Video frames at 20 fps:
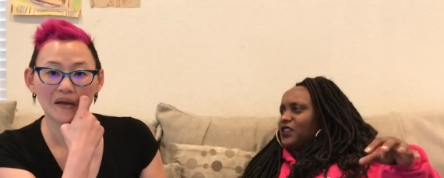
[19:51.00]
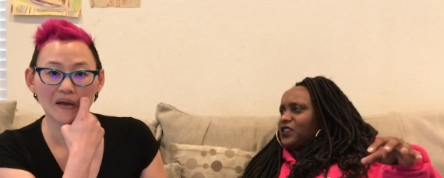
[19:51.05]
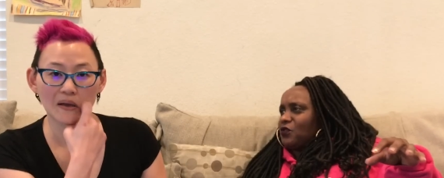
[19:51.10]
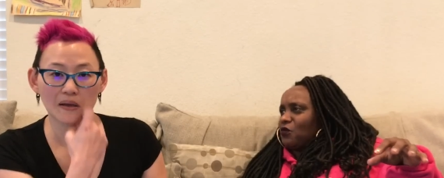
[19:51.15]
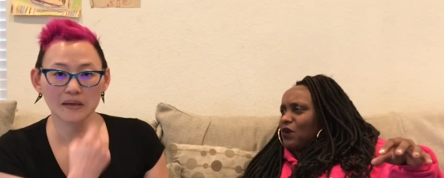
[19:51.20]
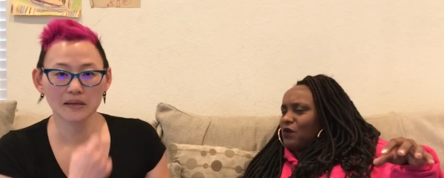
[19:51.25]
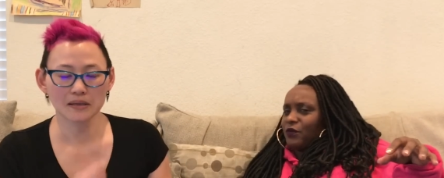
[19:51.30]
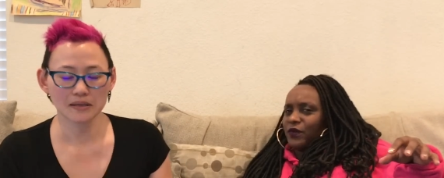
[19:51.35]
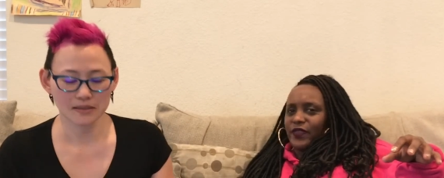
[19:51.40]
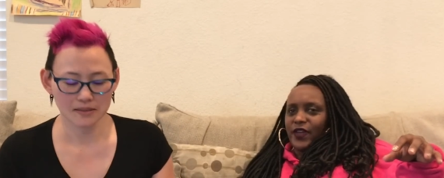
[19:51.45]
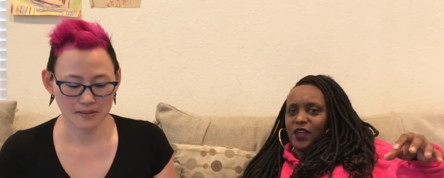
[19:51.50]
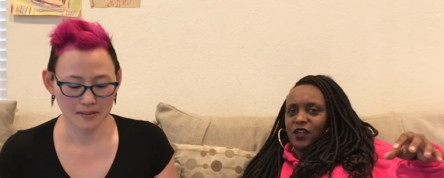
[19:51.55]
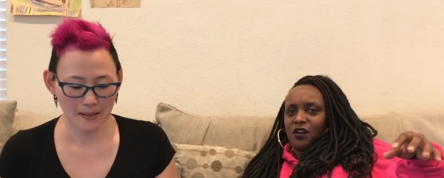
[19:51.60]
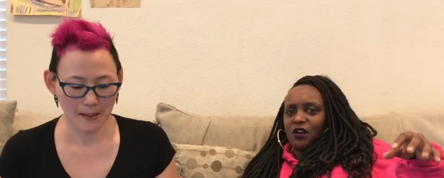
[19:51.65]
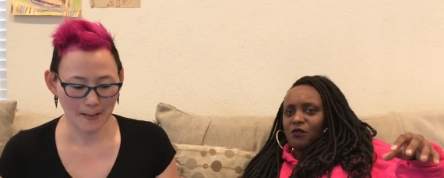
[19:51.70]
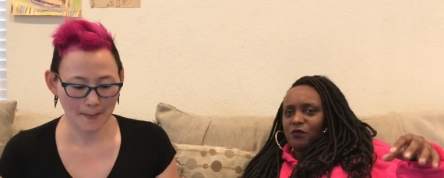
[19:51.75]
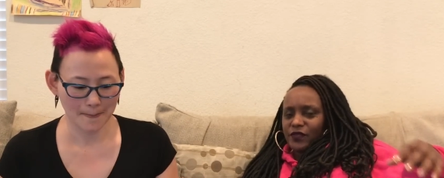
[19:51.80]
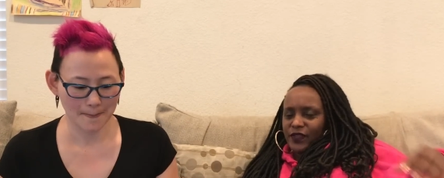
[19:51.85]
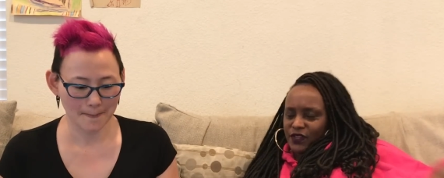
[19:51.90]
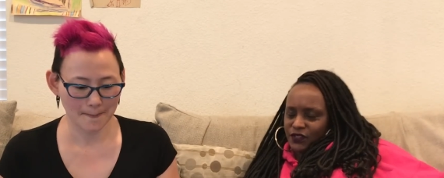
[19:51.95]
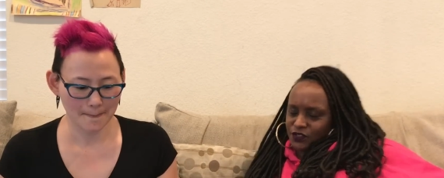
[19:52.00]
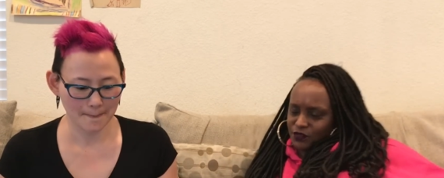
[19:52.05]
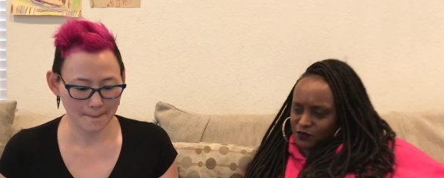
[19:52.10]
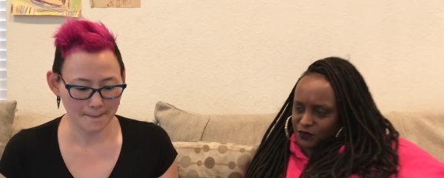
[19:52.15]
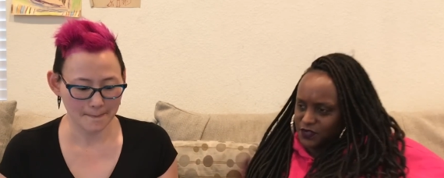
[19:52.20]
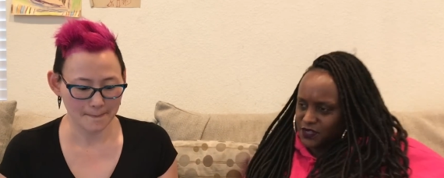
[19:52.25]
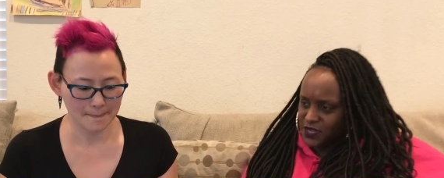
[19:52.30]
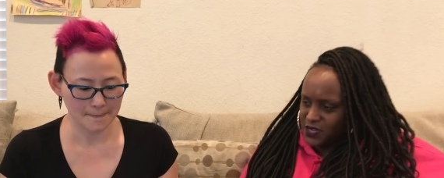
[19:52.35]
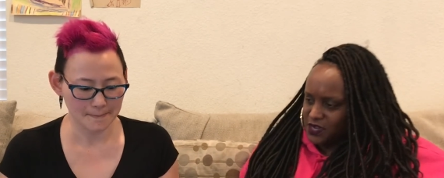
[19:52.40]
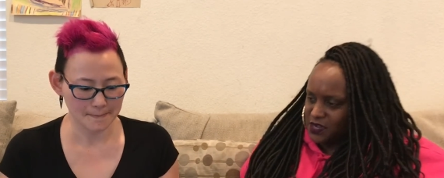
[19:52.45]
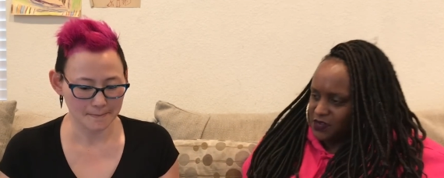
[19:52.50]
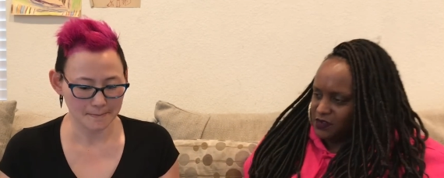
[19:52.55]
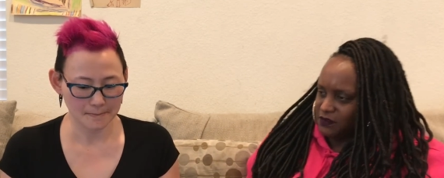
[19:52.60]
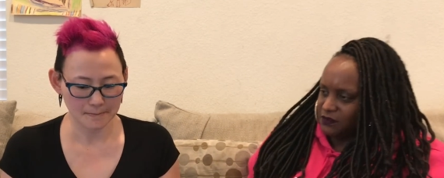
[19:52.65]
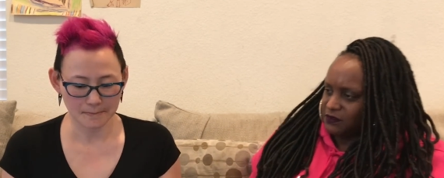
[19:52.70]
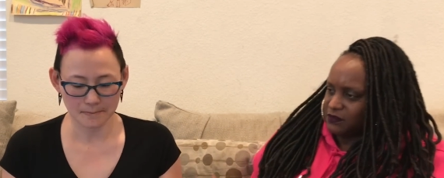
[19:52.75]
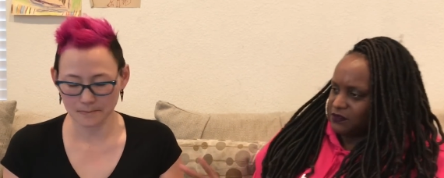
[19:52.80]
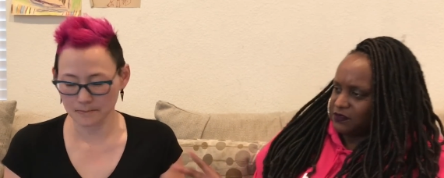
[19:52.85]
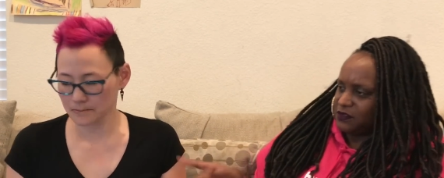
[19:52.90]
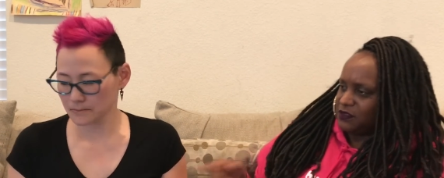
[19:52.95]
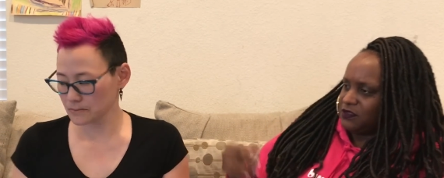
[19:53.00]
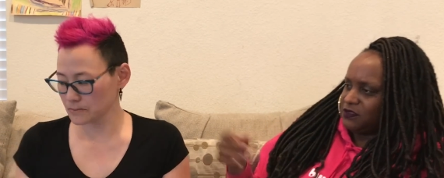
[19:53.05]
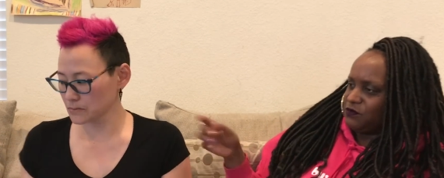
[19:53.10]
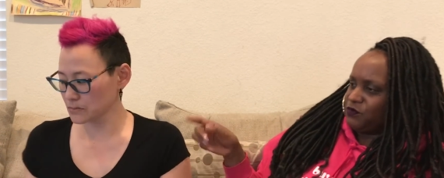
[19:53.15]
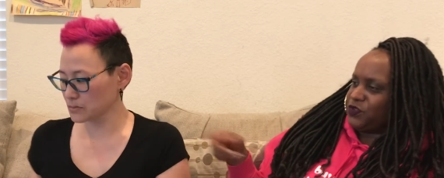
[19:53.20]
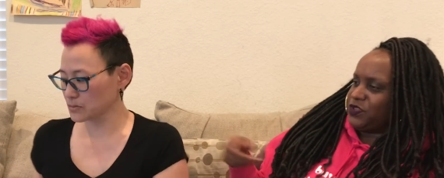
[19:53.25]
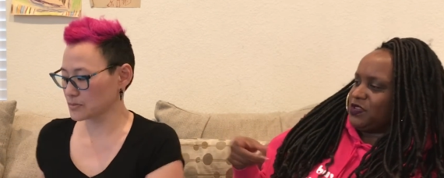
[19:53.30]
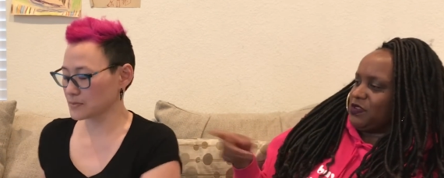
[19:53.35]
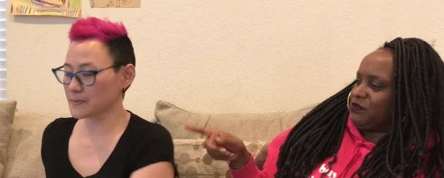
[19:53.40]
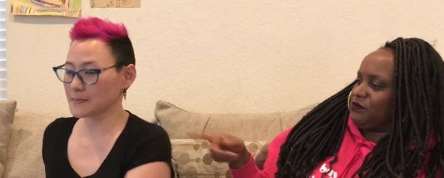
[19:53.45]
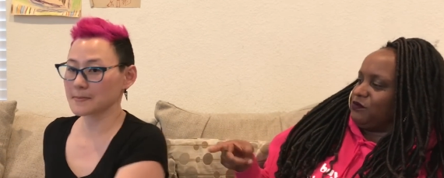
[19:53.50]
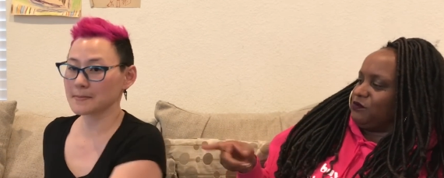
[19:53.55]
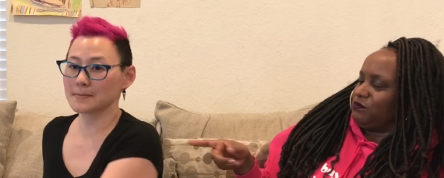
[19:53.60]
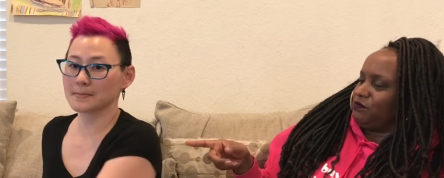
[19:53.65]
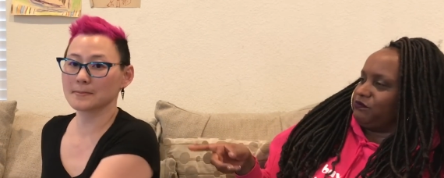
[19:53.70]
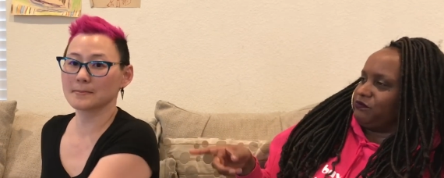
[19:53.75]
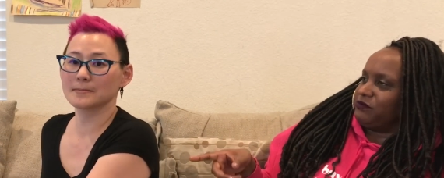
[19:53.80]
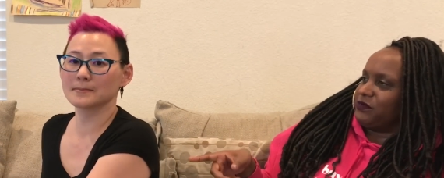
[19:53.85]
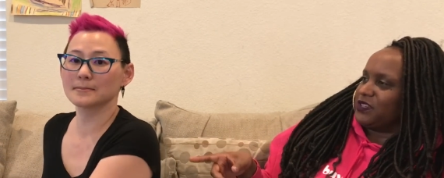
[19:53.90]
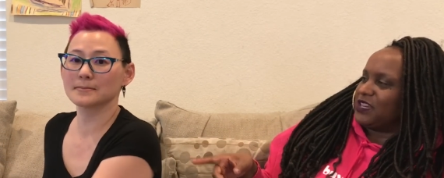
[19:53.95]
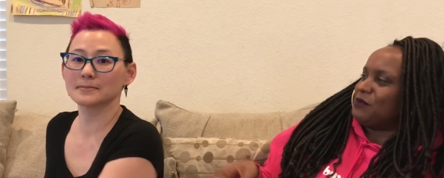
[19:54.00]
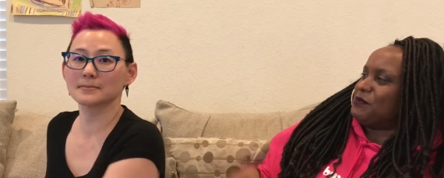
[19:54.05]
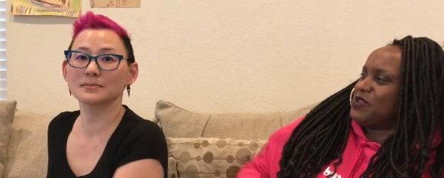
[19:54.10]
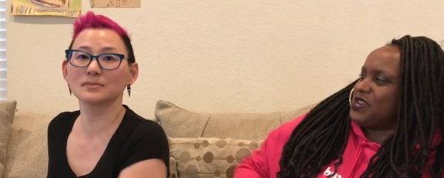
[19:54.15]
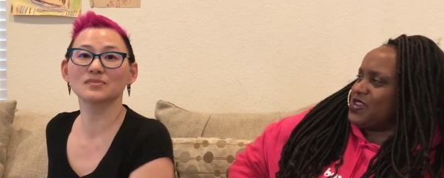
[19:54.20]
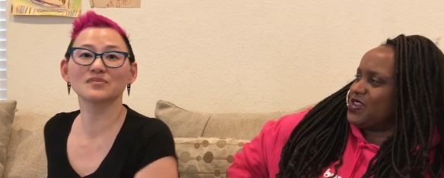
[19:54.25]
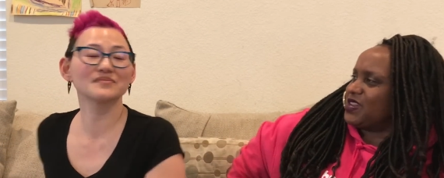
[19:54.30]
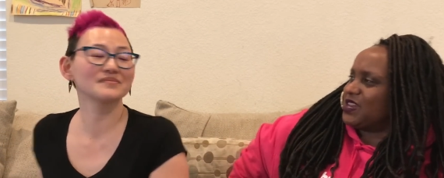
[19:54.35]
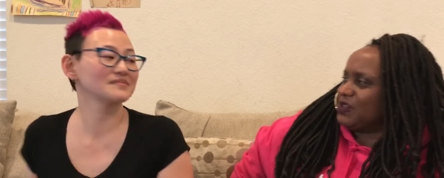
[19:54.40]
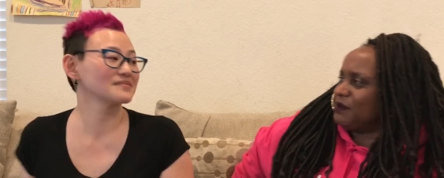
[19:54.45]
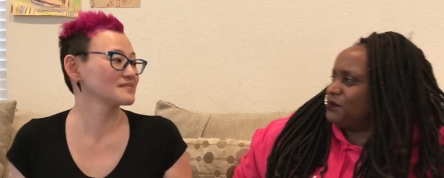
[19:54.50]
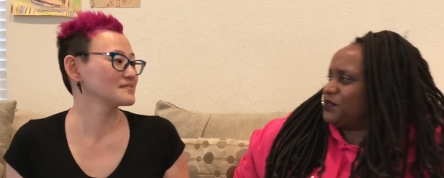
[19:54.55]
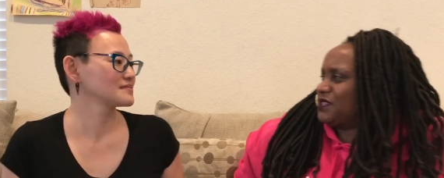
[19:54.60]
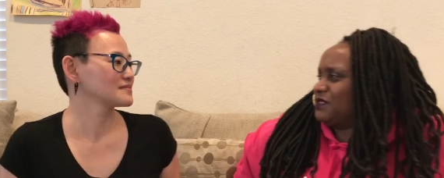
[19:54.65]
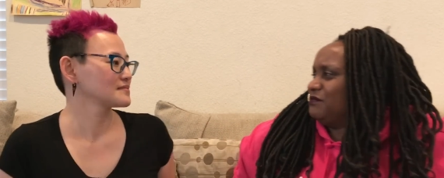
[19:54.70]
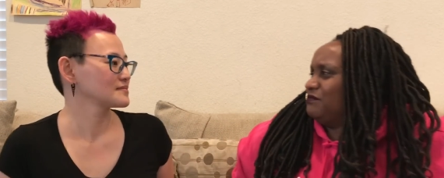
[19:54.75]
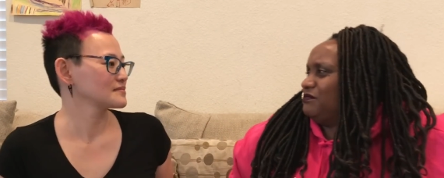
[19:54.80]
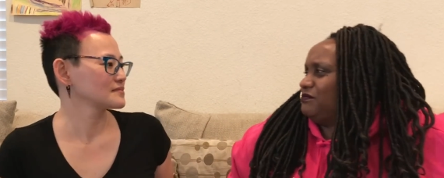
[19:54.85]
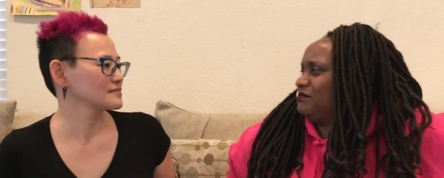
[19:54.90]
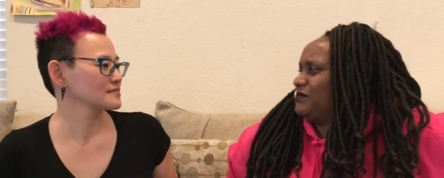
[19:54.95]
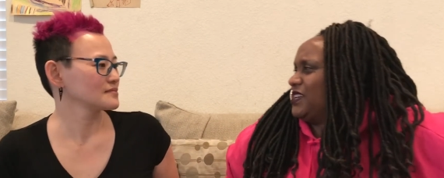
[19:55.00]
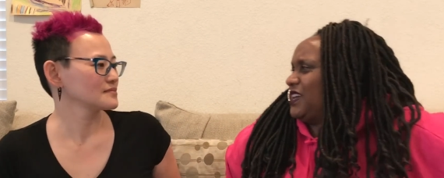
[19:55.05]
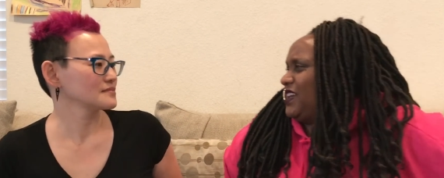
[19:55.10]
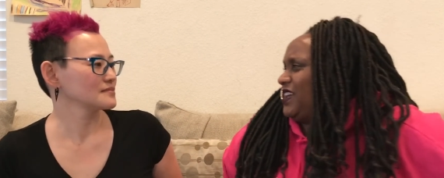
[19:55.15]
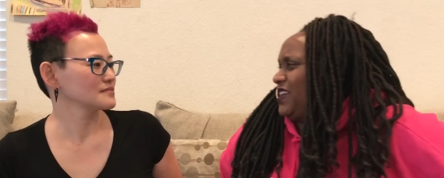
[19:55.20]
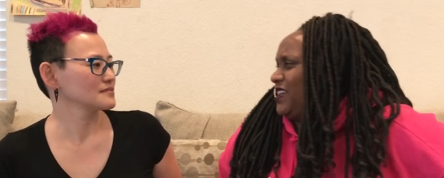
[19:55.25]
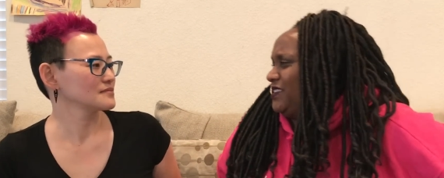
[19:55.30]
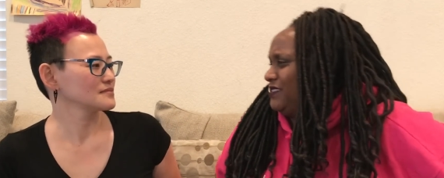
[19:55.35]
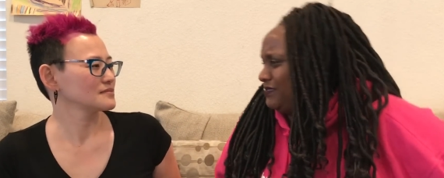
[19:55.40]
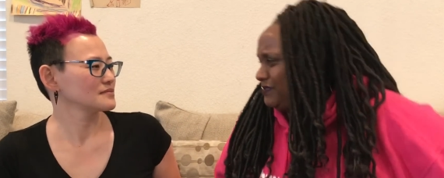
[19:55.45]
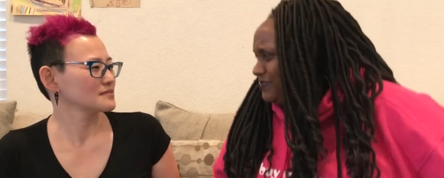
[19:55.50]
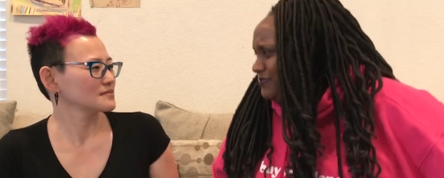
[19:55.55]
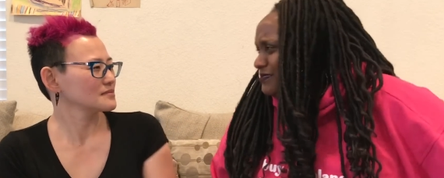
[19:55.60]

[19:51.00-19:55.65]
Speaker 1: the one where they go where they do the. Hi, mommy. Where the comedian comes and yeah. and.